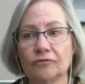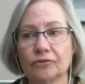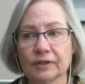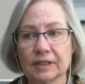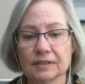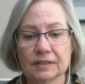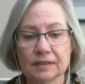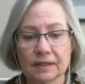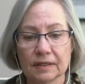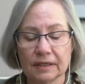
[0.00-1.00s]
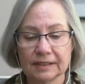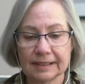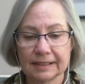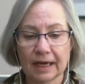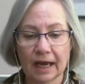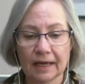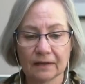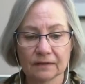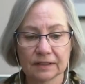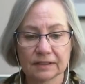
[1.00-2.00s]
for this
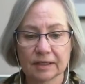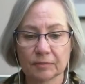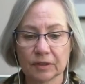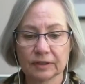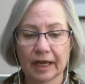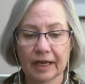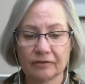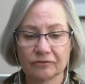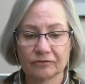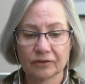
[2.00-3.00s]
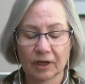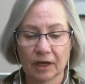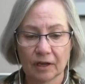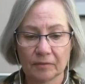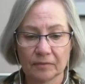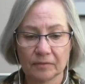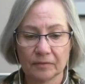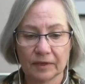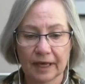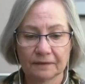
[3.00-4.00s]
denial, this double life
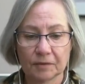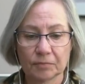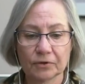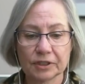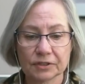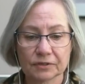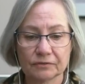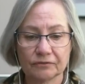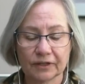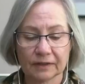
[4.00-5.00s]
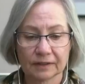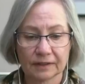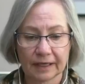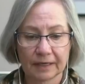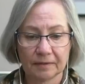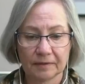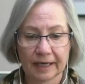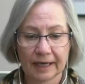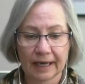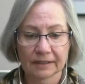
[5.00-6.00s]
that the priests felt they